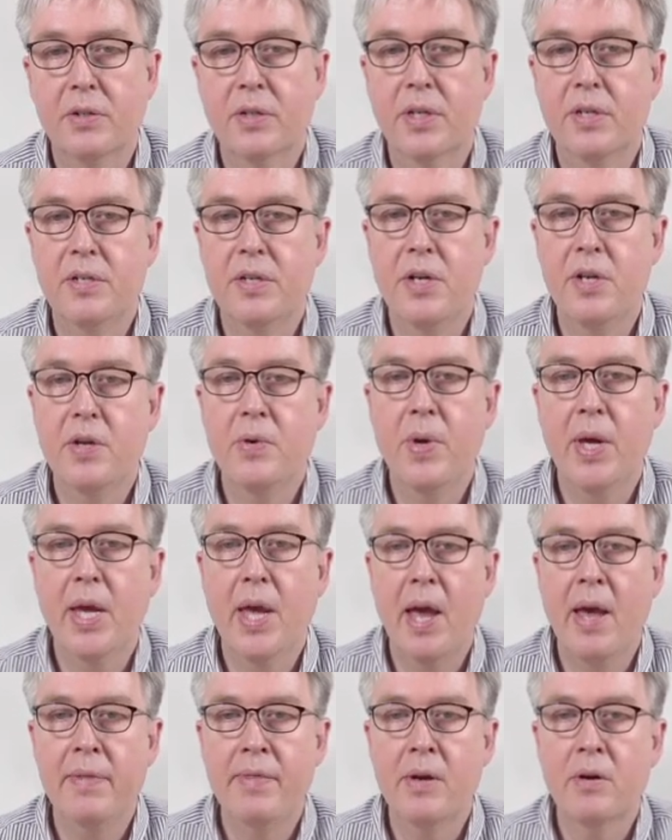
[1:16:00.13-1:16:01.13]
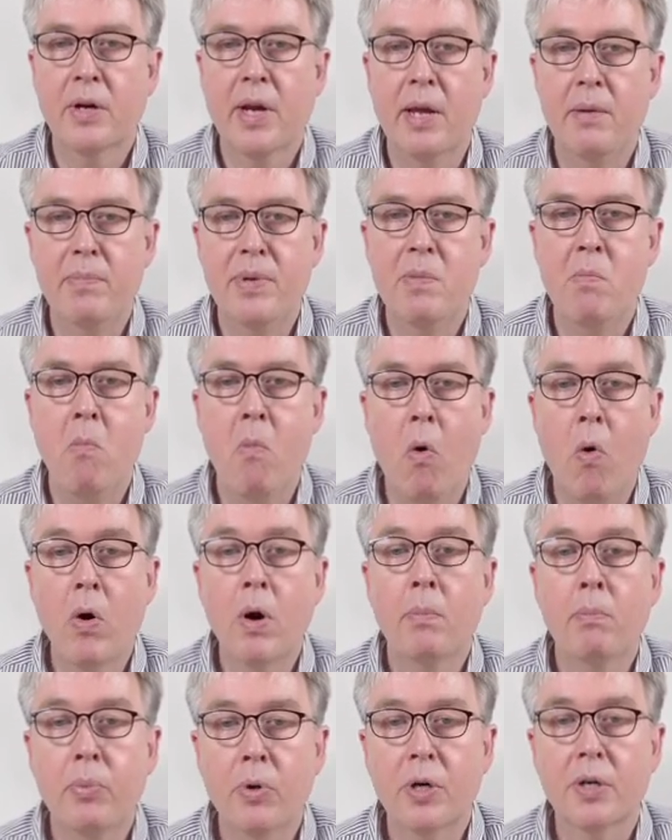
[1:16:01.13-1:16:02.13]
continuing and there can be
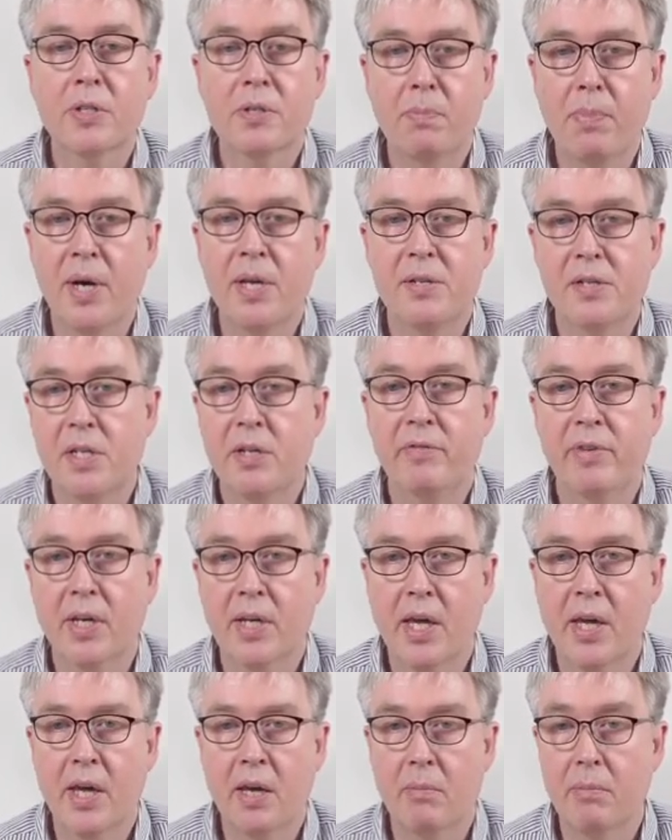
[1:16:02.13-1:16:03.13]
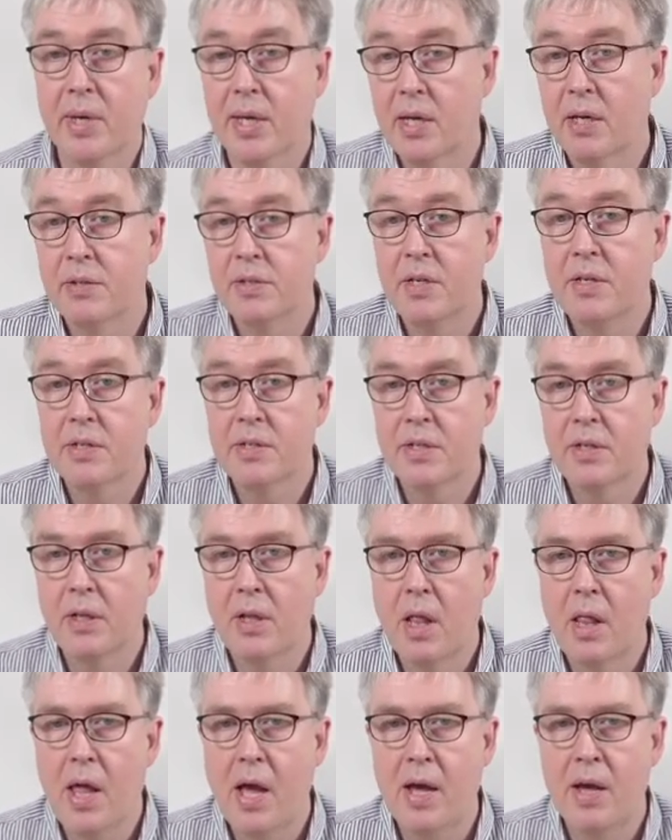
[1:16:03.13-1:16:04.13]
more books by Stephen King because he's
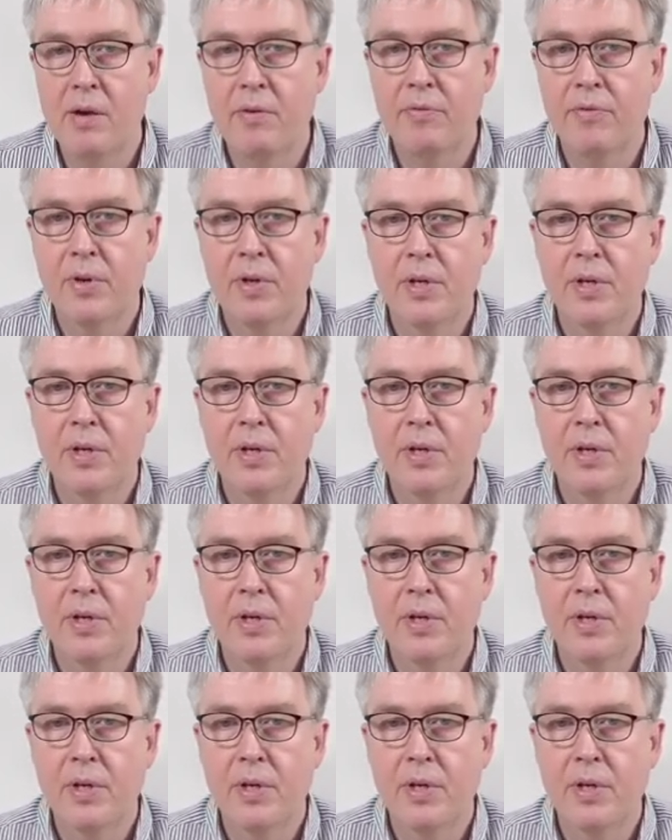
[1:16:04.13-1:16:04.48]
still alive.